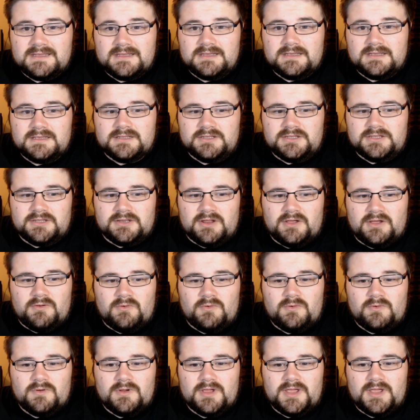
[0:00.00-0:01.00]
You
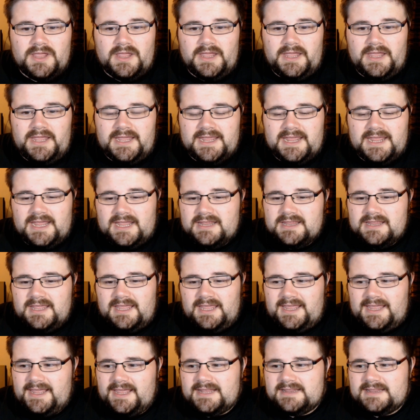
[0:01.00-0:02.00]
know,
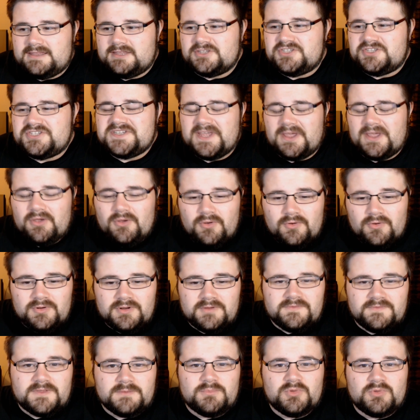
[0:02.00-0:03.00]
the tone
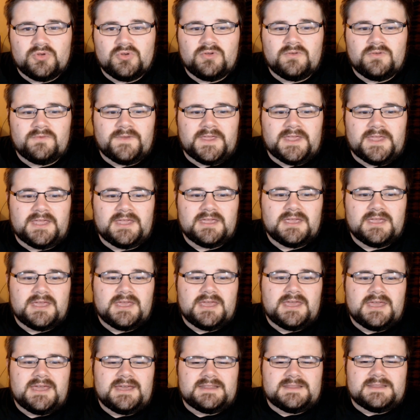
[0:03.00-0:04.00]
of the movie,
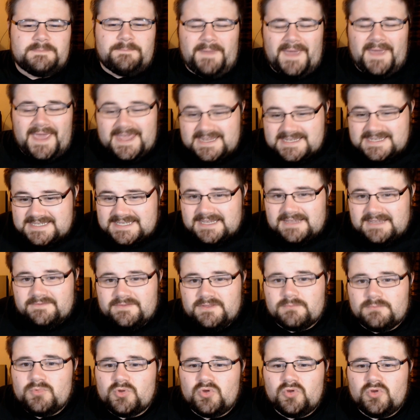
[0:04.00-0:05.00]
the pacing of
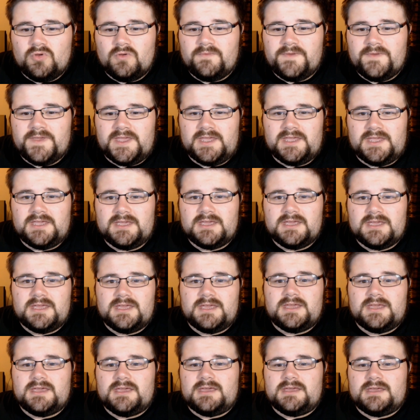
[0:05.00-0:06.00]
the movie,
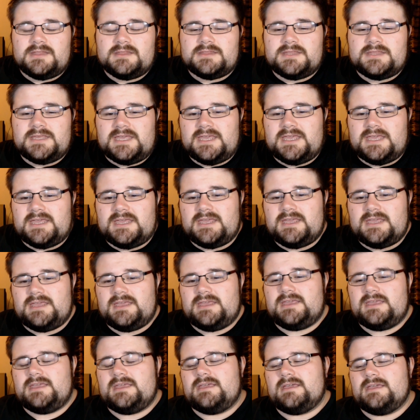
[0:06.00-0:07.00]

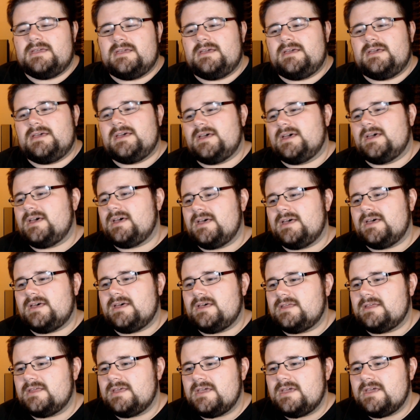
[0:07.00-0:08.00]
the
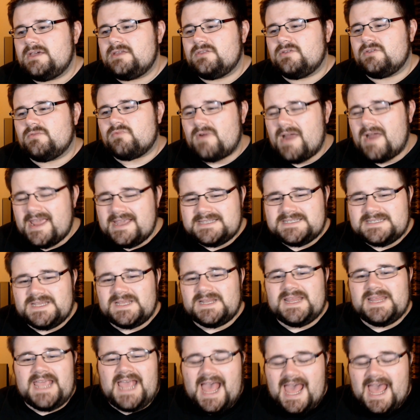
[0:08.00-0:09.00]

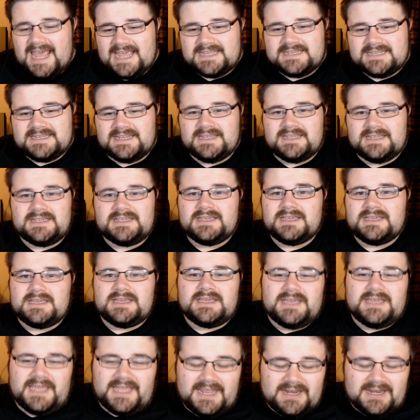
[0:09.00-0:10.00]
writing, the acting,
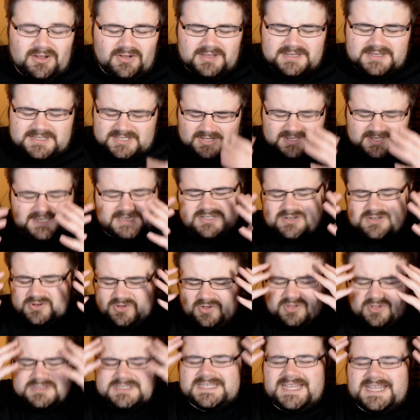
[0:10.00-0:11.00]
it's
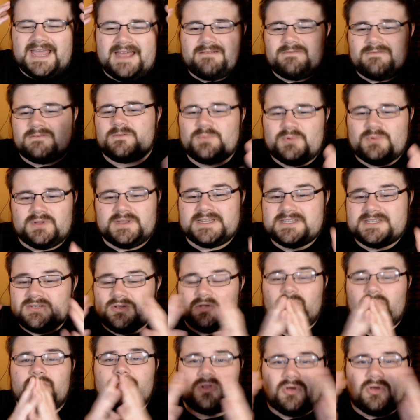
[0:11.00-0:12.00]
all terrible. It's
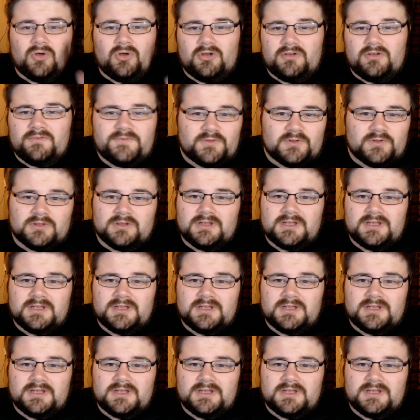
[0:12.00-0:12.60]
all awful.